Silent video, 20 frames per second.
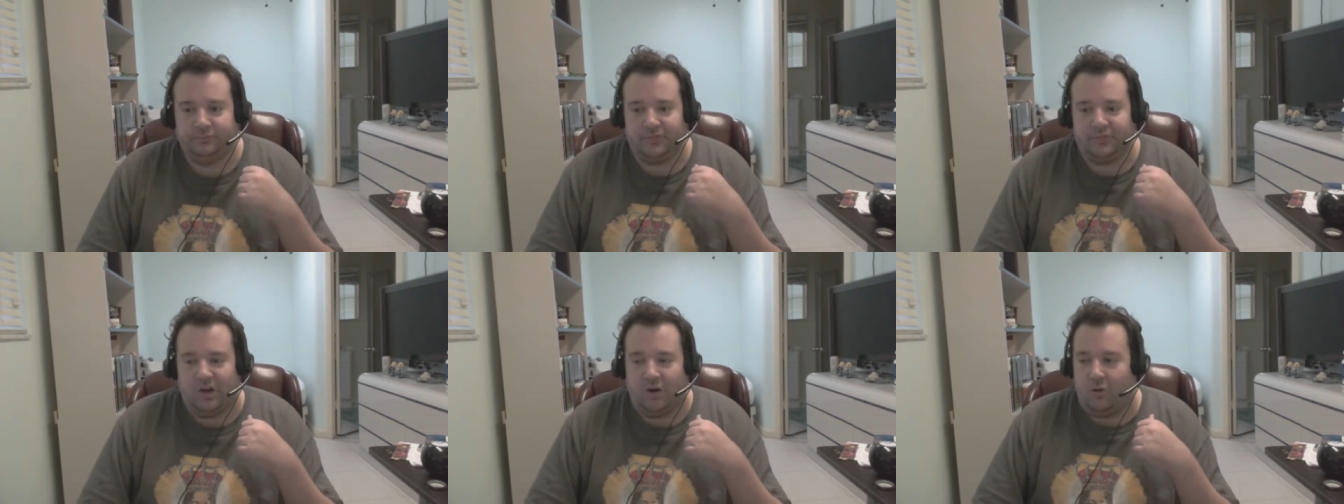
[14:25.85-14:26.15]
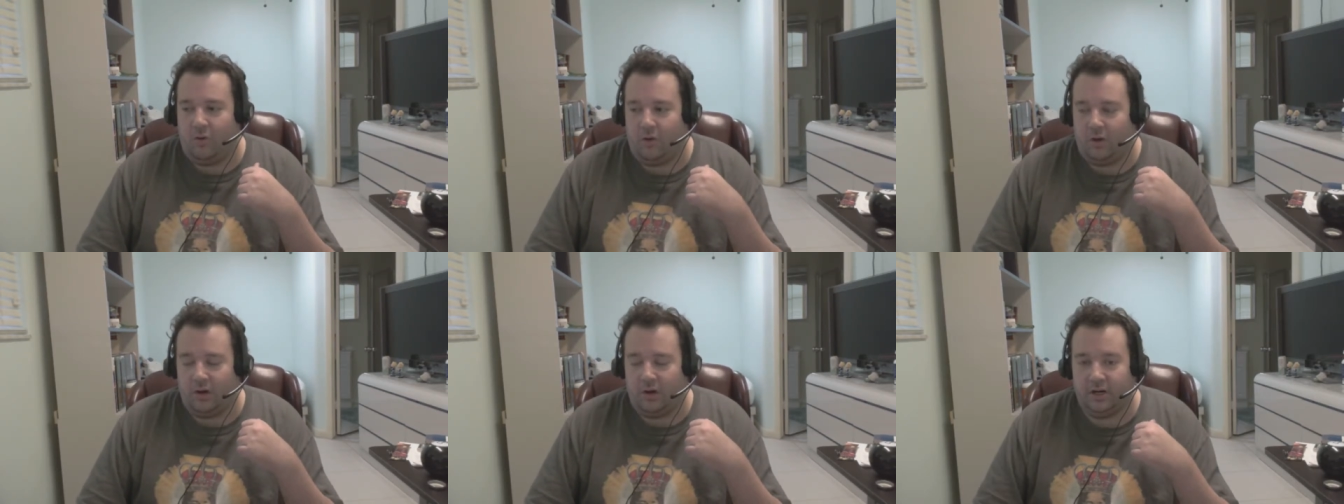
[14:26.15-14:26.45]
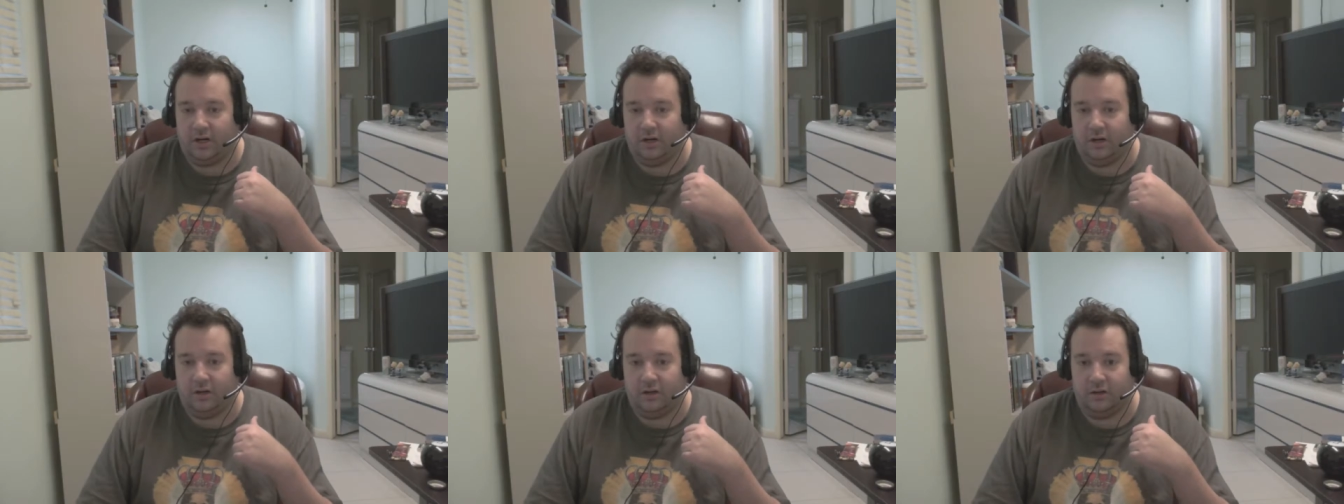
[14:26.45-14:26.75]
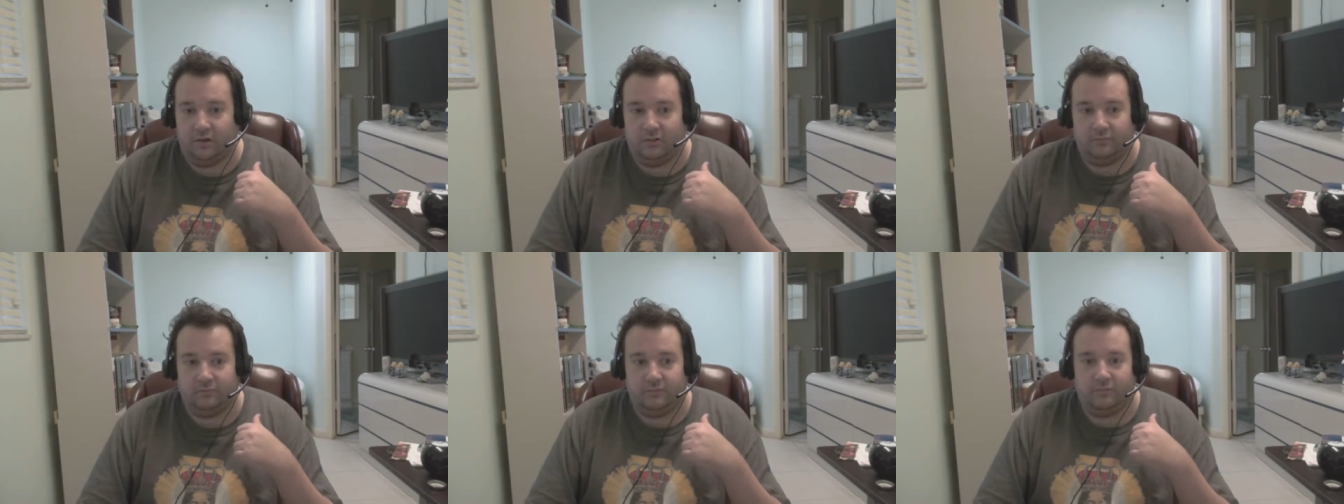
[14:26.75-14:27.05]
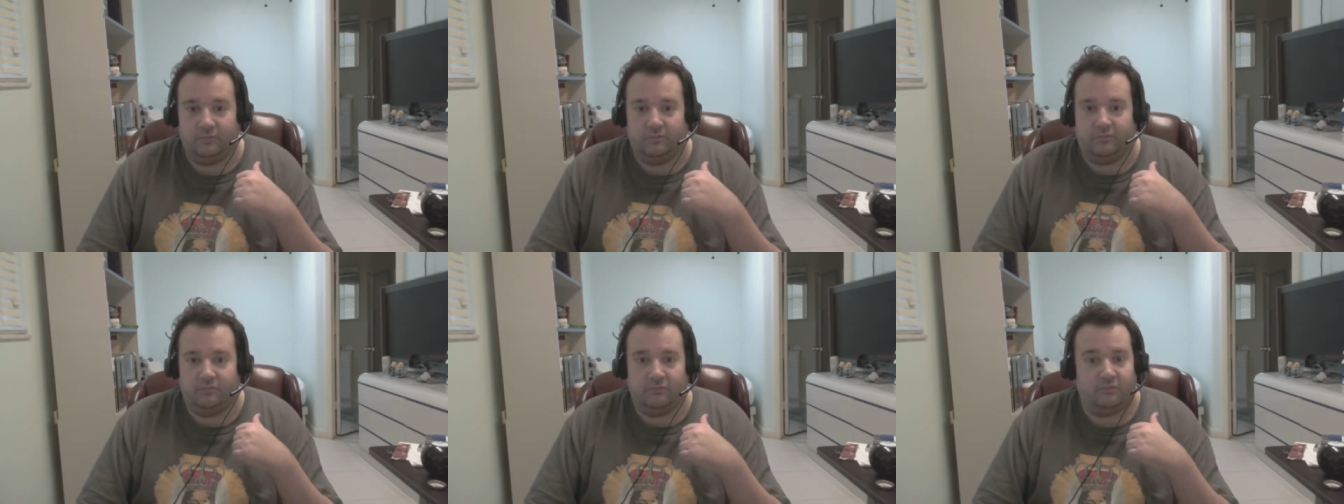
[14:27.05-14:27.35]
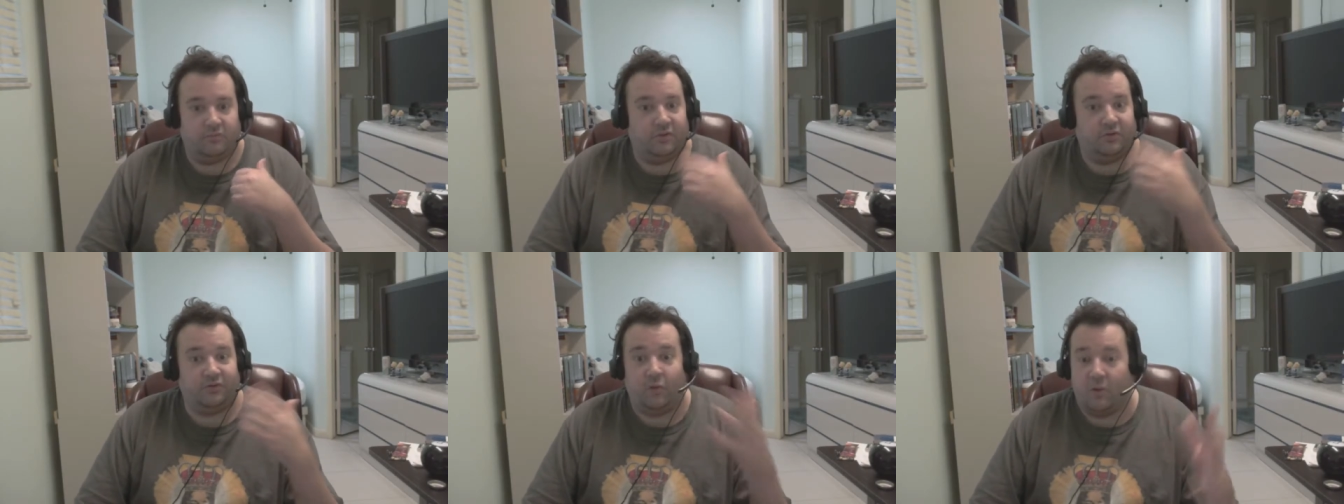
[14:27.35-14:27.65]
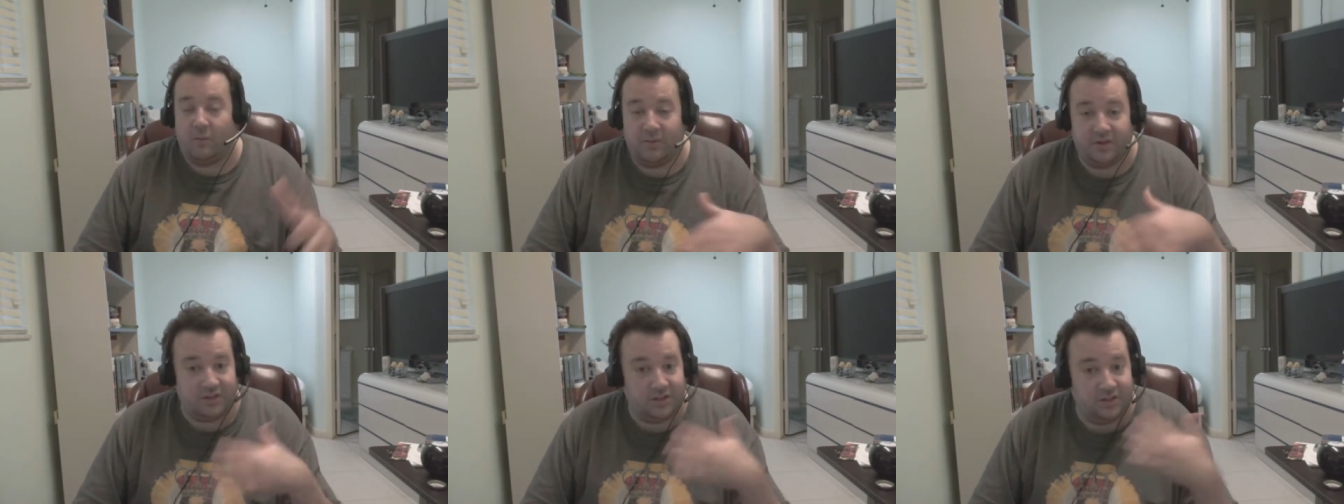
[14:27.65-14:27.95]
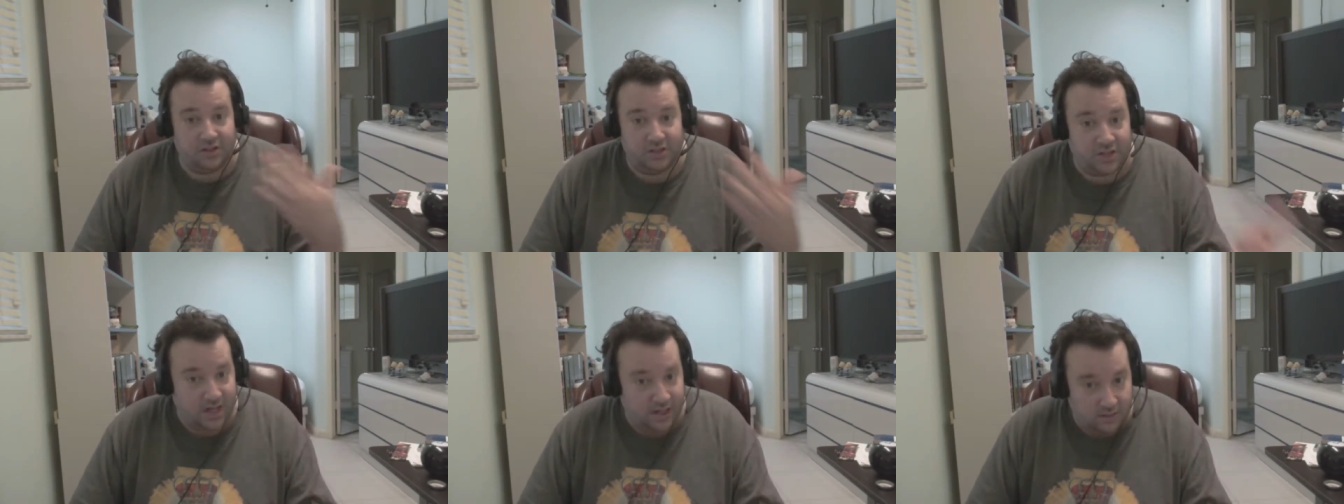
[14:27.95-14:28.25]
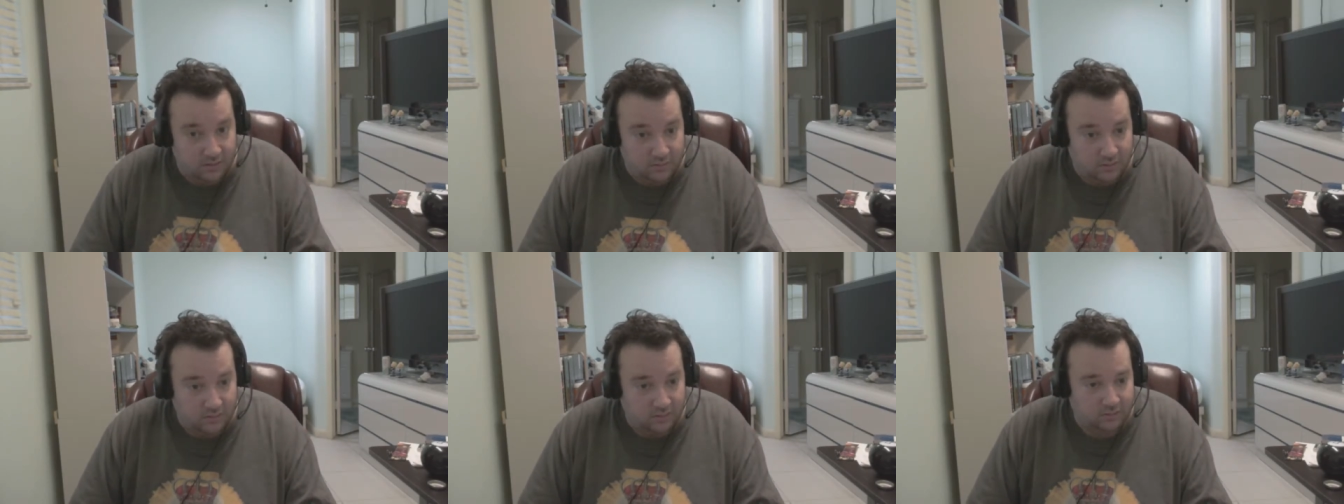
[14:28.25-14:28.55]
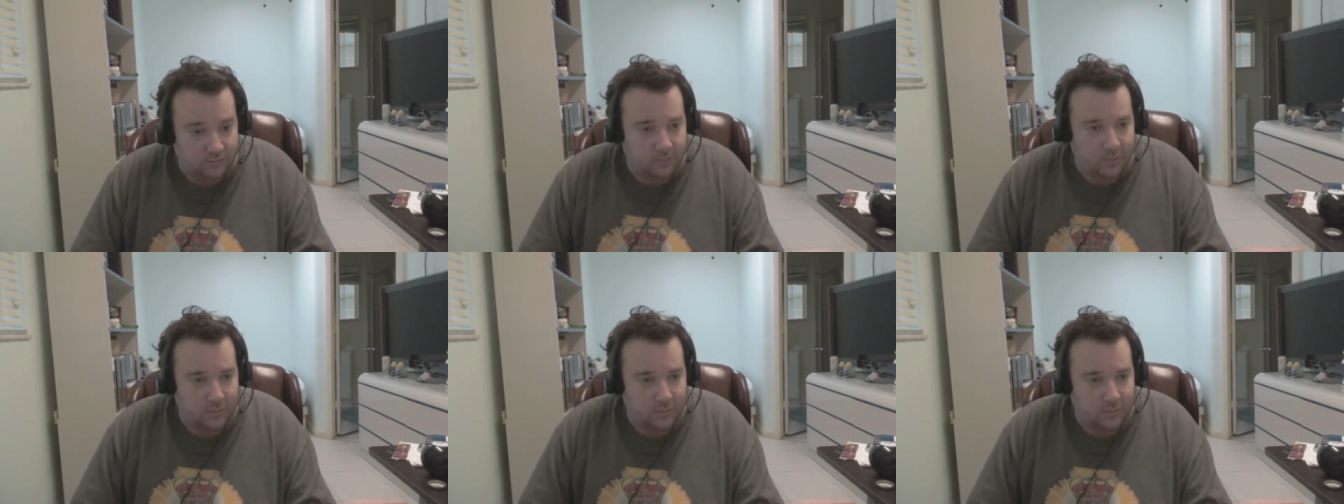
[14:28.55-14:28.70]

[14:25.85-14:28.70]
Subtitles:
or performance in general.